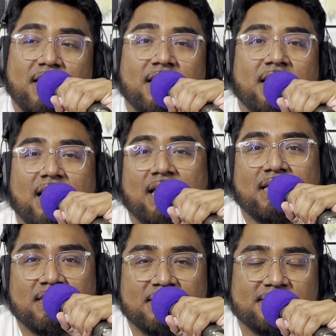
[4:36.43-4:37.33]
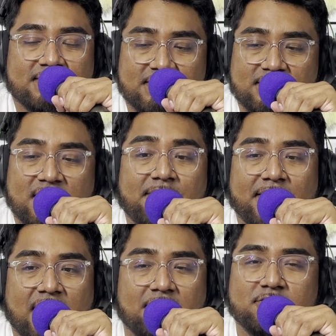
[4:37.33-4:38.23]
And like, this is
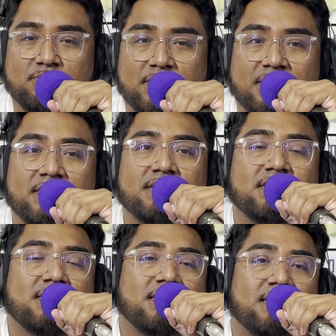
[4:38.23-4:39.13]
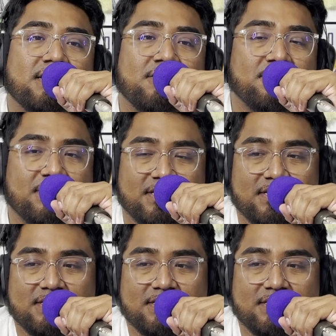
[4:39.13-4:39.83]
shaping out to be, you know,